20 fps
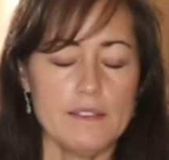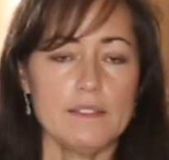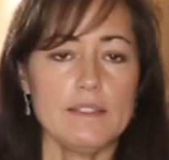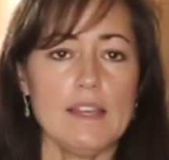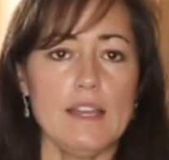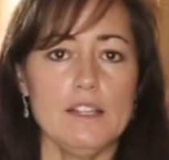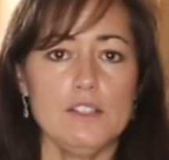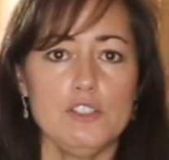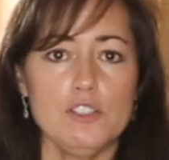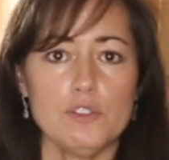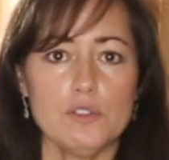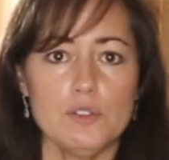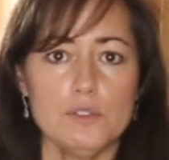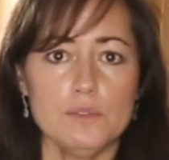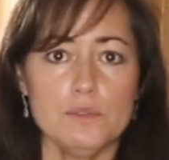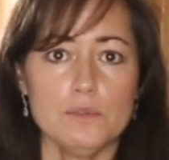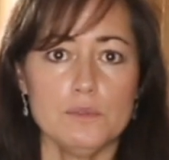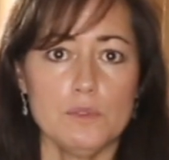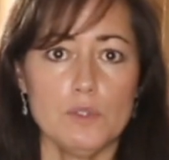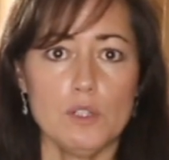Then
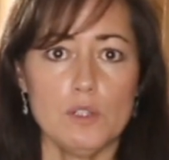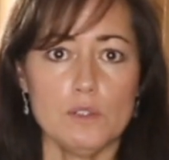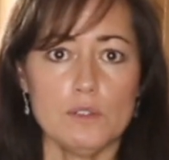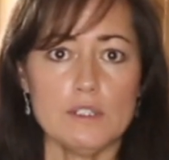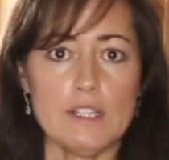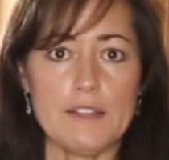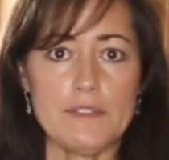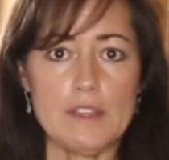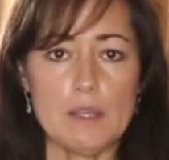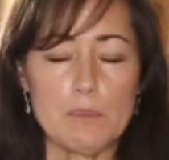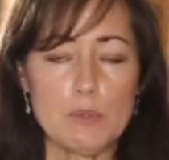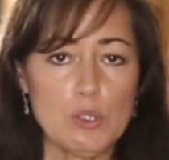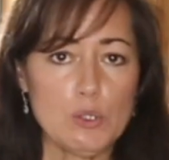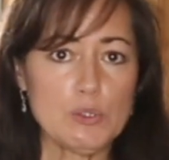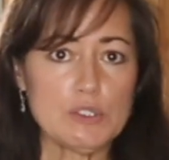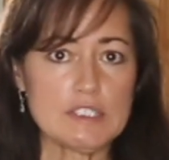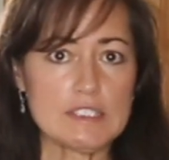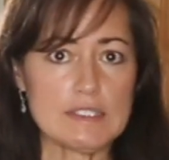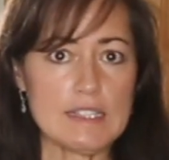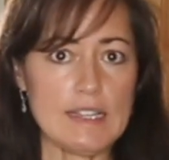you'll let them
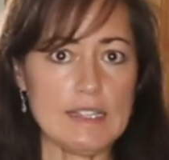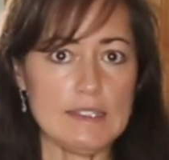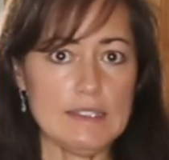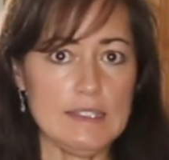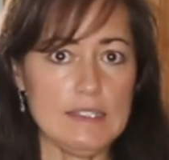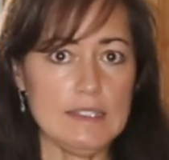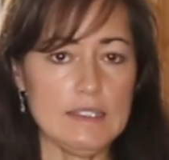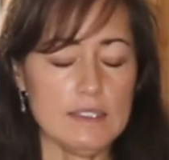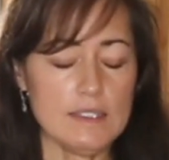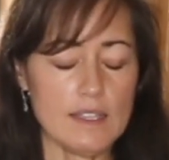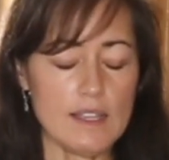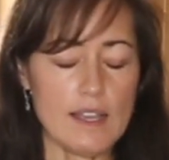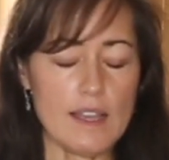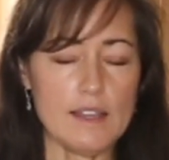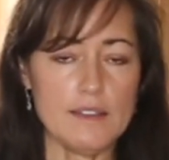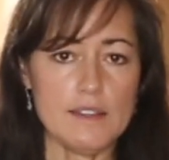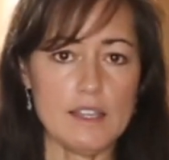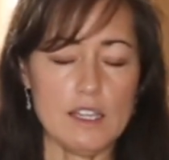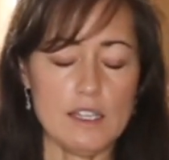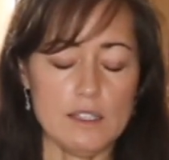cool slightly
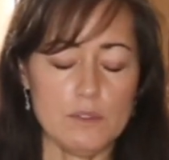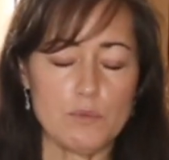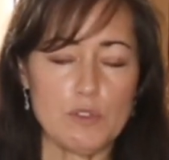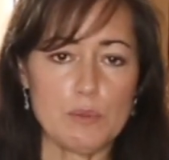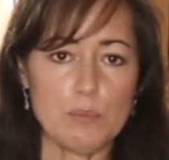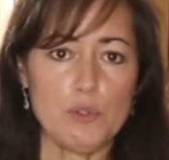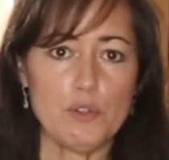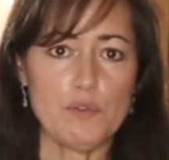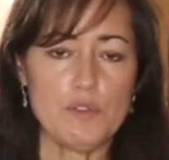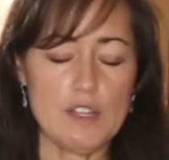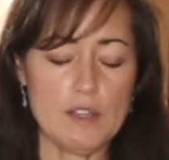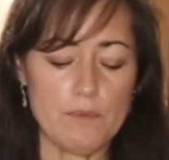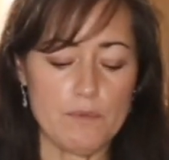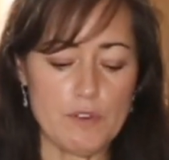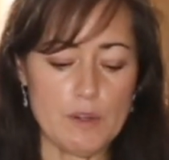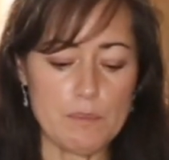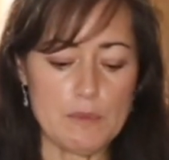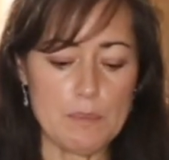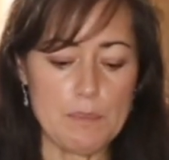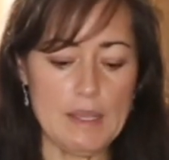and then remove them
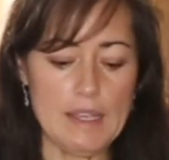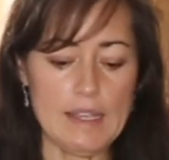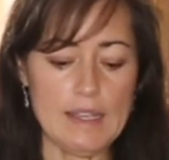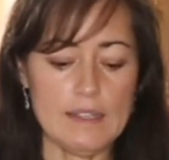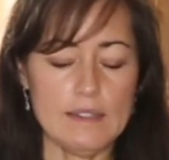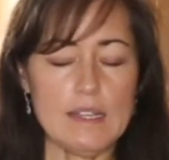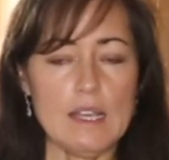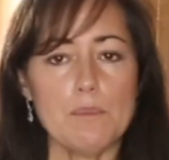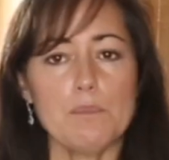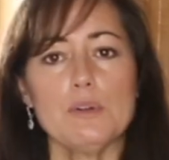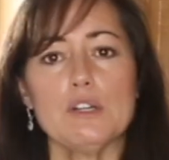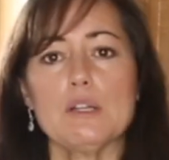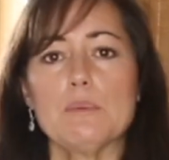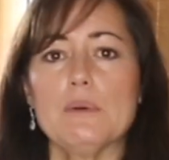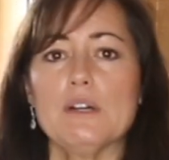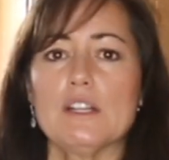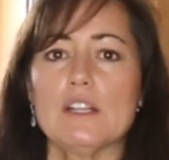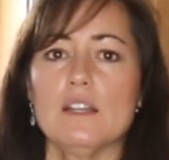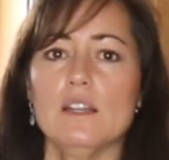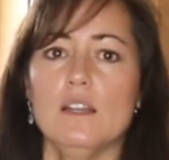from the pan and put them
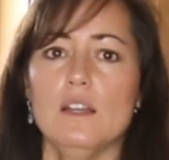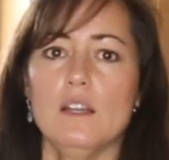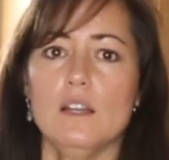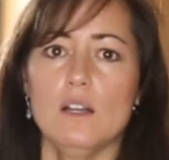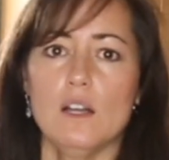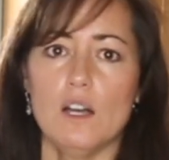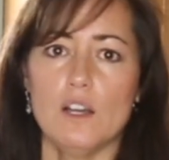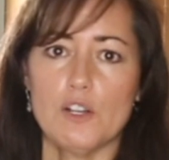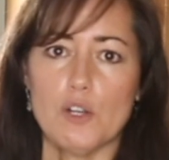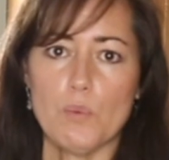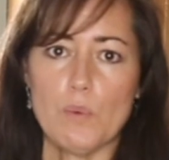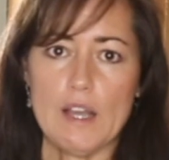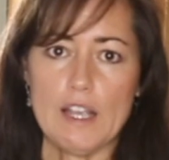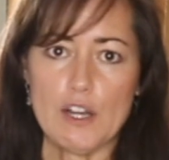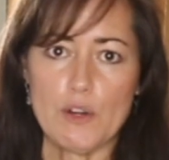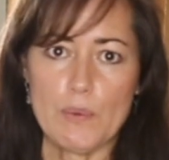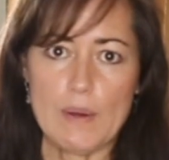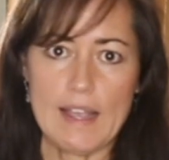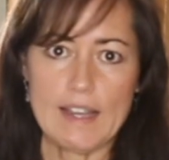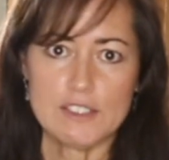on a
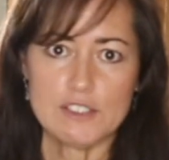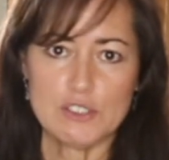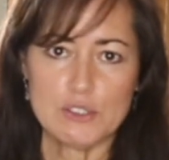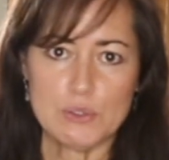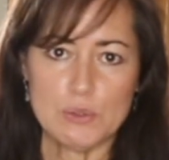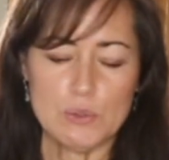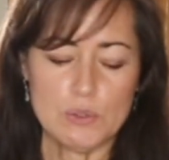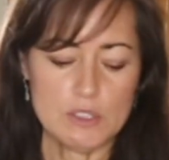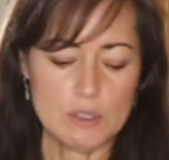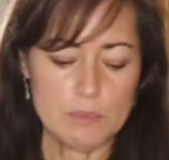wire rack to cool